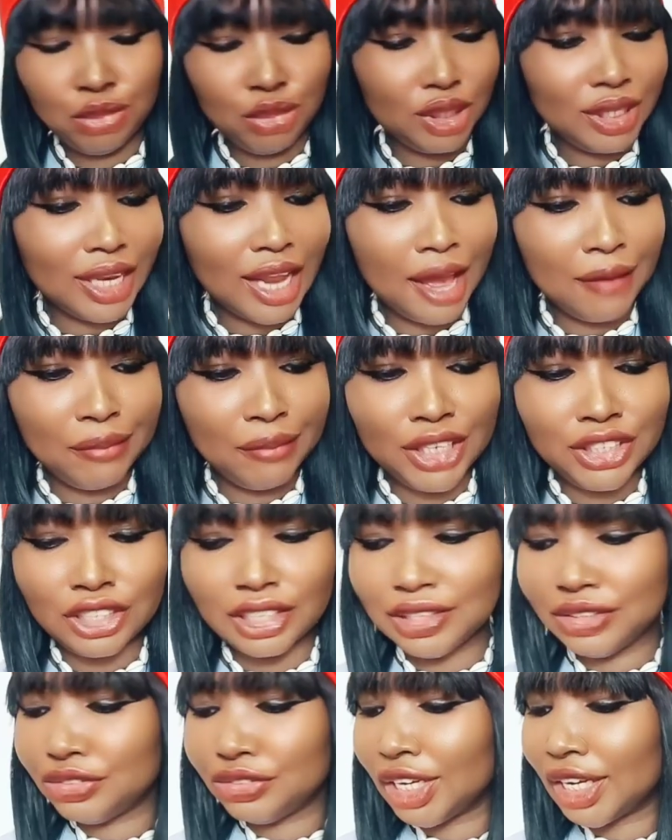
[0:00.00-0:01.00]
put
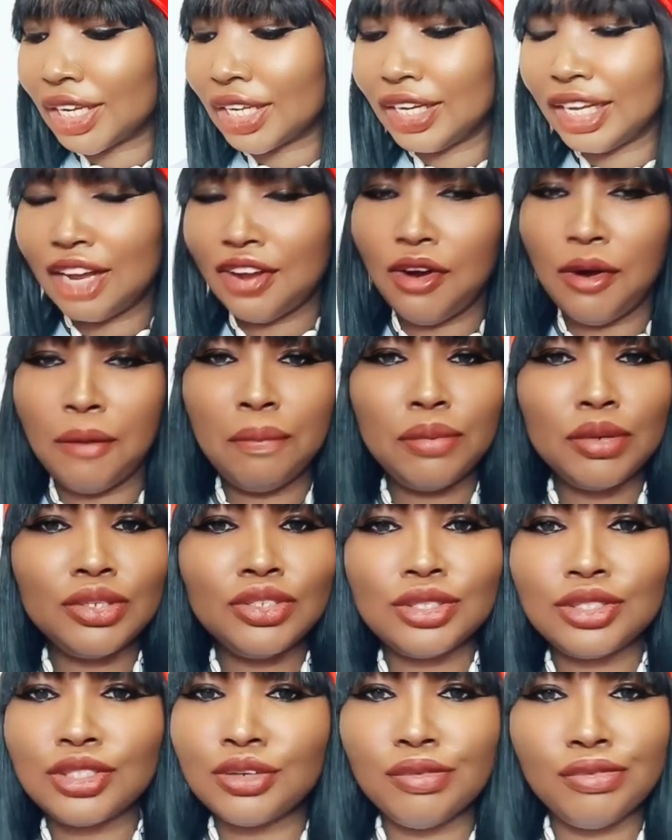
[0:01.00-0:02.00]
libation drink in the cup,
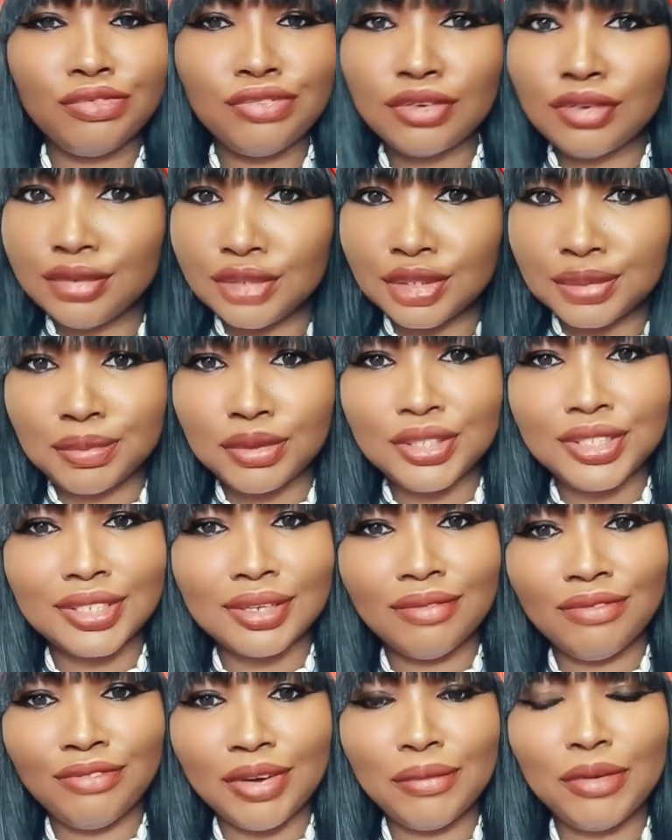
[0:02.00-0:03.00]
put some fruits, put
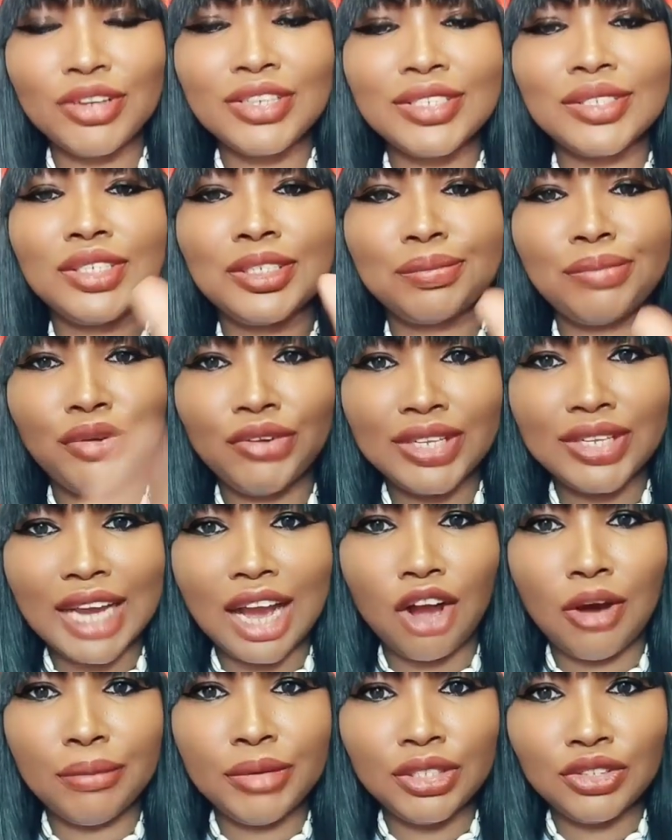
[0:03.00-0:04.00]
something, because the spirits
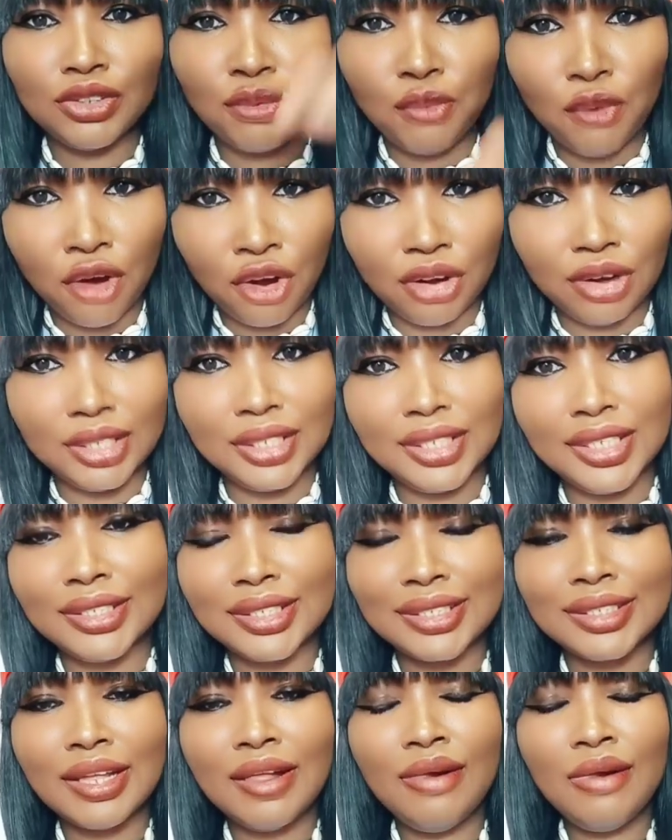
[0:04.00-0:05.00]
are coming to work on
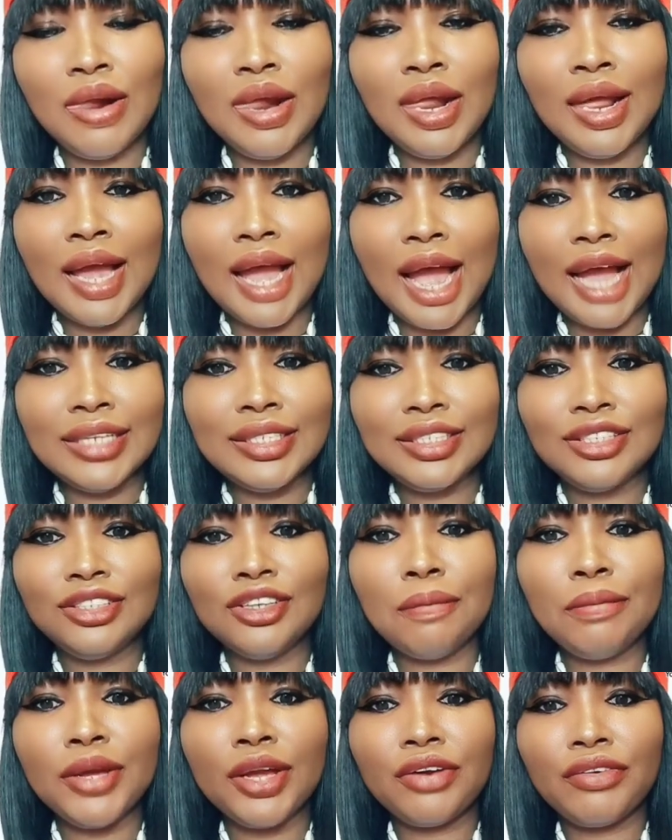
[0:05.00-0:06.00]
this. And
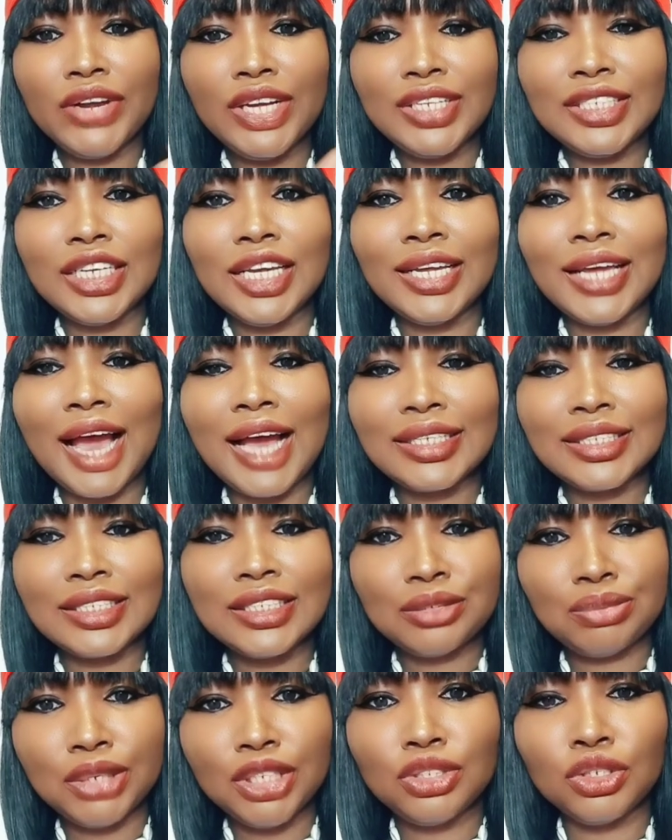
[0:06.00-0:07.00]
don't be greedy
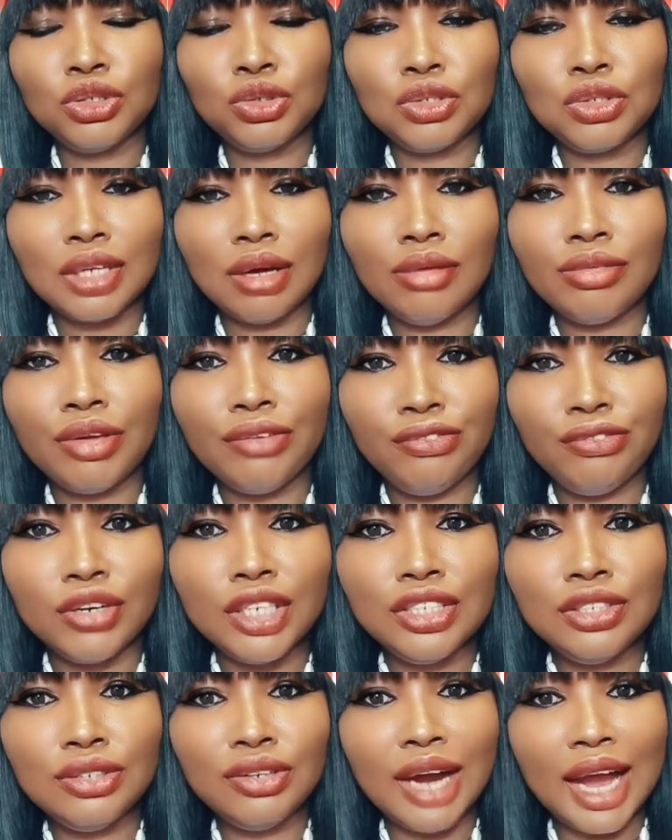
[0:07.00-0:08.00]
asking spirit to do something
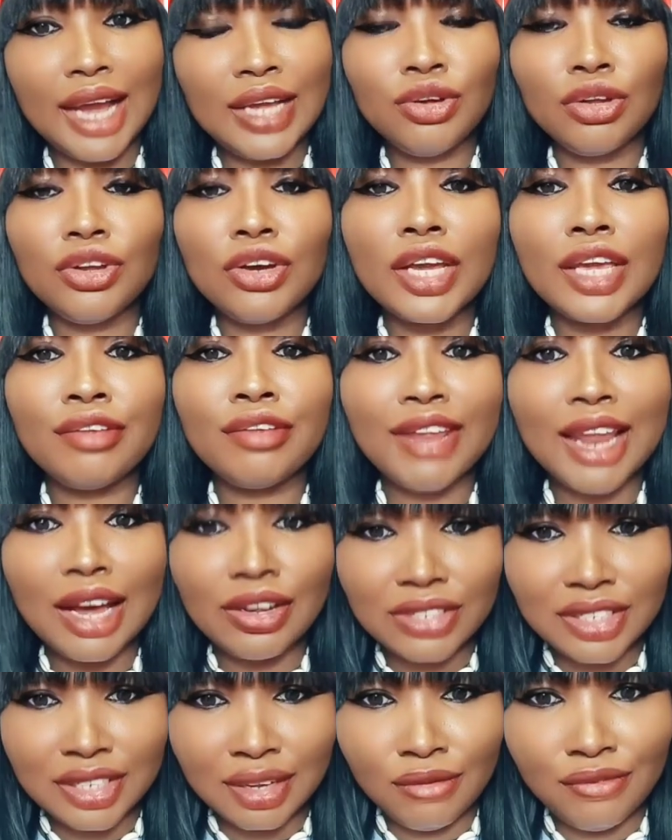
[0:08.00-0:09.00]
for you and you're not giving
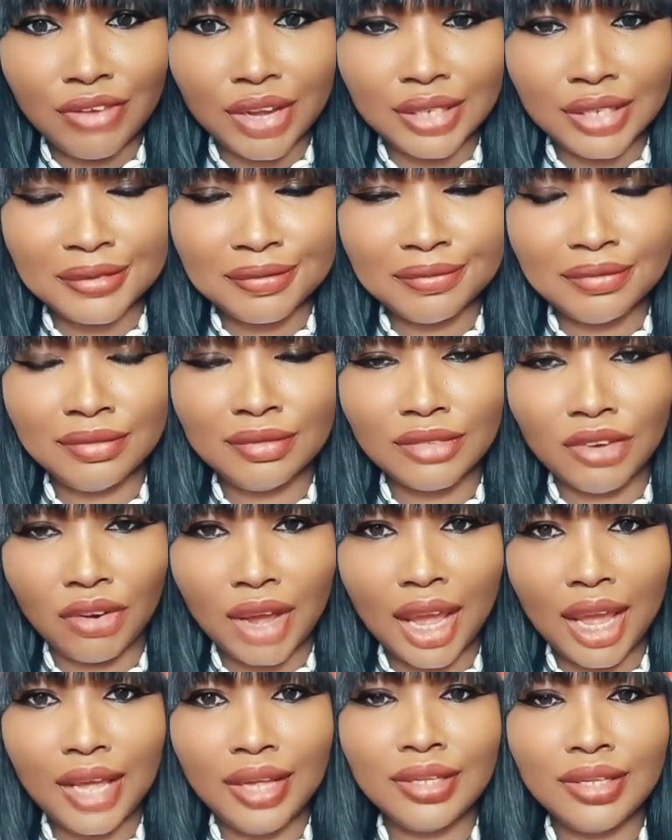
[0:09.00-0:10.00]
out something.
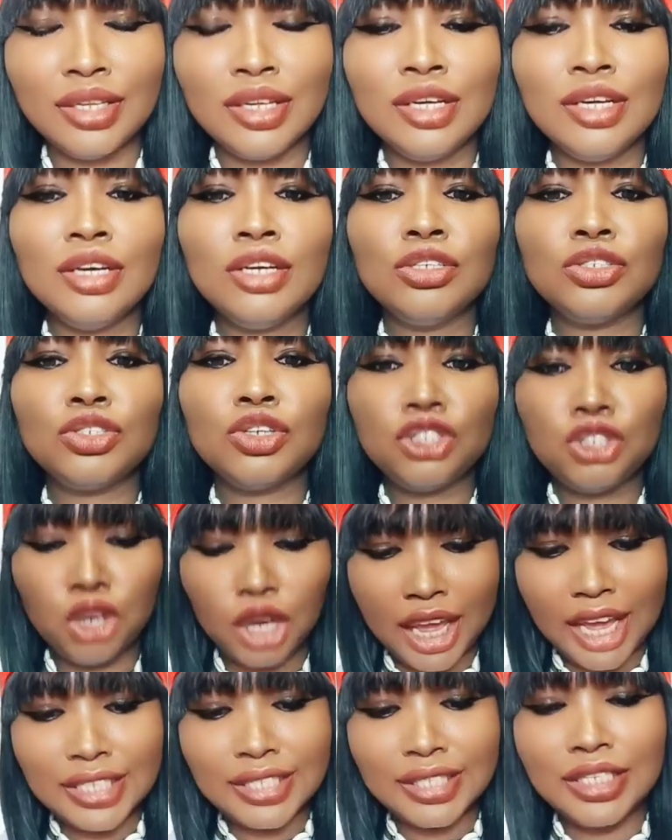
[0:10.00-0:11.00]
Okay? So to
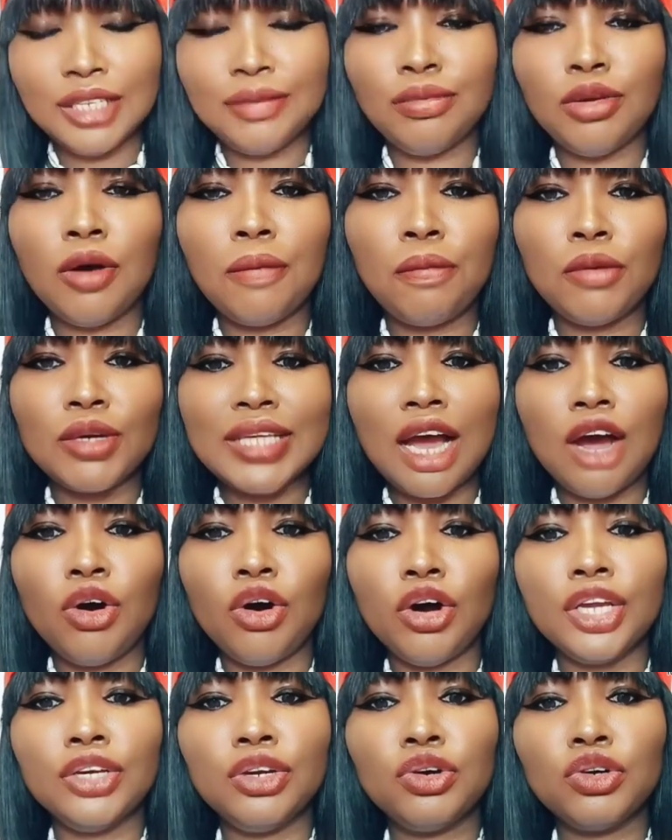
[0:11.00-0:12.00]
get the blockbuster
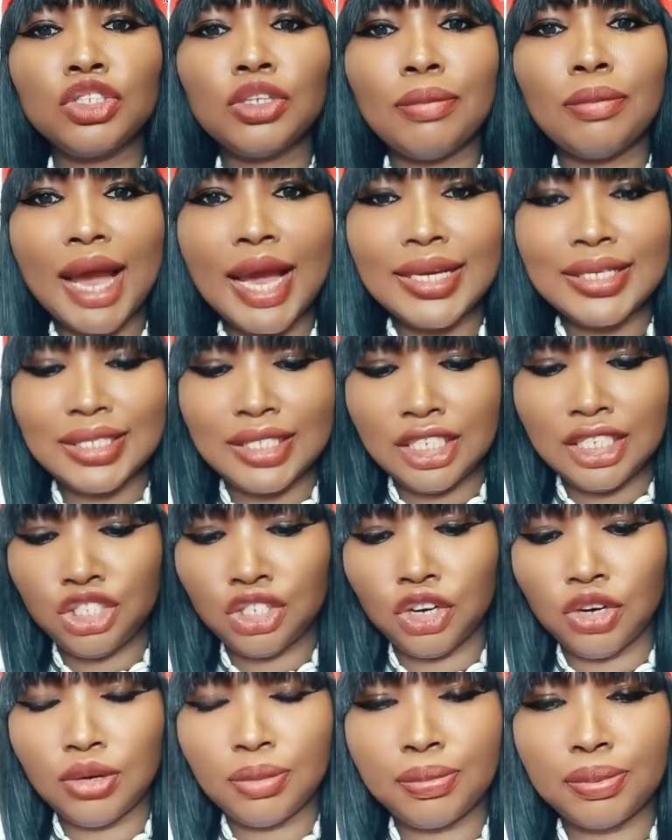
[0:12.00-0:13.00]
oil, you go to my Etsy
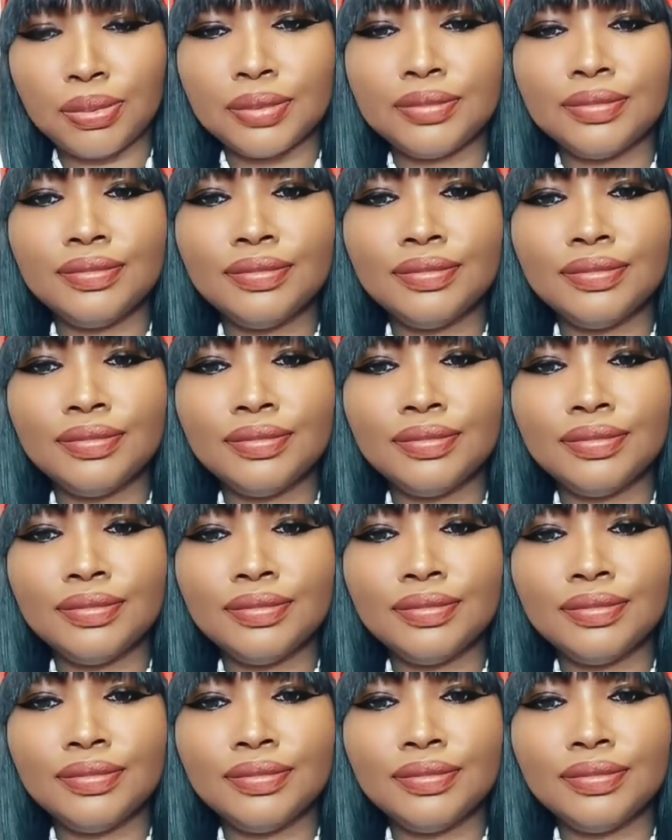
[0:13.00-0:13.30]
shop.